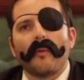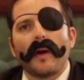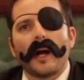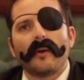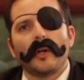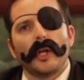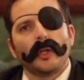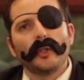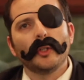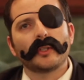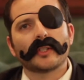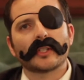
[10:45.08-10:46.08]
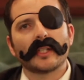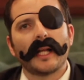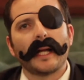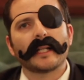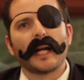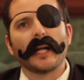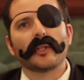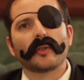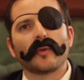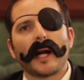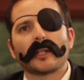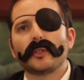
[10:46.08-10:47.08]
Wow, looks like I
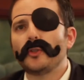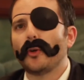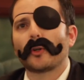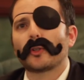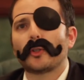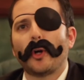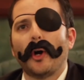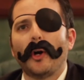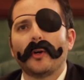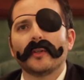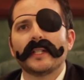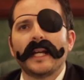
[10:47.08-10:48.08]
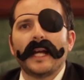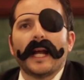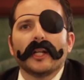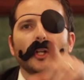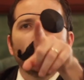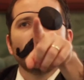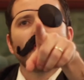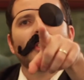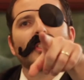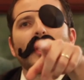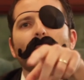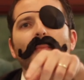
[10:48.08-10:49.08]
cracked your code and learned
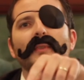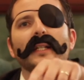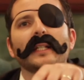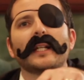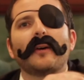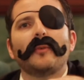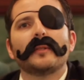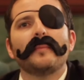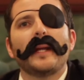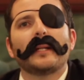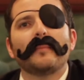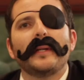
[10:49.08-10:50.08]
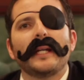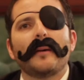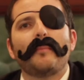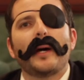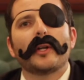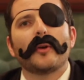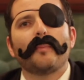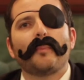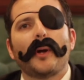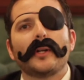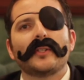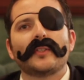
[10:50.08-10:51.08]
something that would make me a better
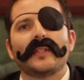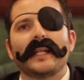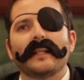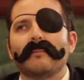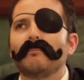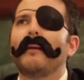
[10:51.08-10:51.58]
person.